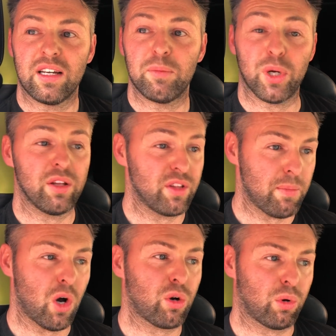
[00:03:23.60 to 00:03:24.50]
But the
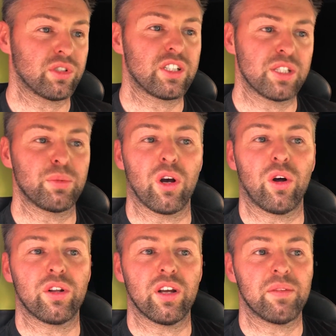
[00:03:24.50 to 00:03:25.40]
more quantities we
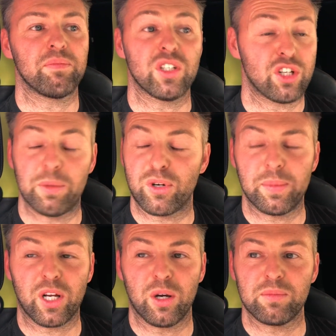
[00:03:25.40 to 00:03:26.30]
order, the cheaper it
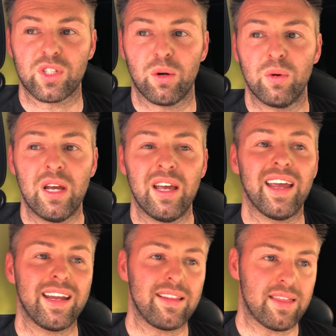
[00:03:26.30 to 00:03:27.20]
becomes. So
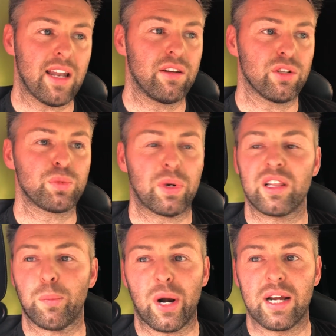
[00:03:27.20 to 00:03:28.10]
it then does bring
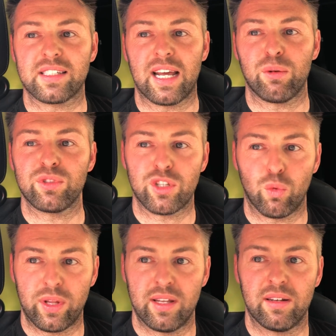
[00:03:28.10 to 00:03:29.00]
the price down to
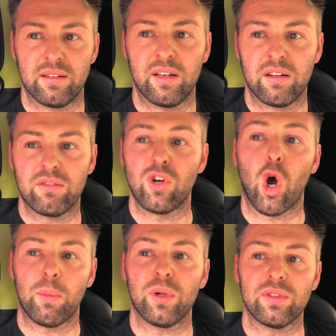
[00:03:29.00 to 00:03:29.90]
within
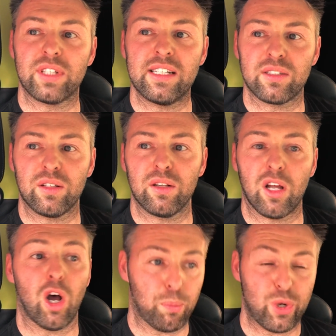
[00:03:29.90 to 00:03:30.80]
normal diesel
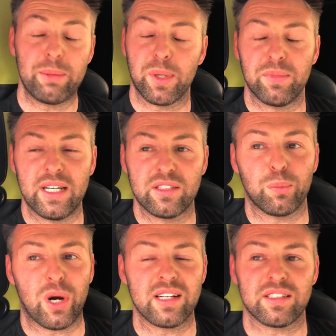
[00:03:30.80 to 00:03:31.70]
or premium diesel
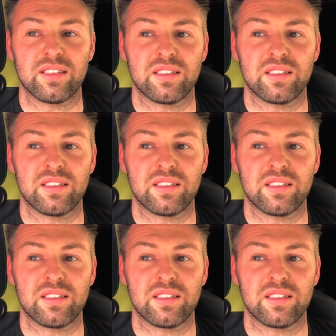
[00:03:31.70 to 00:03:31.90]
prices.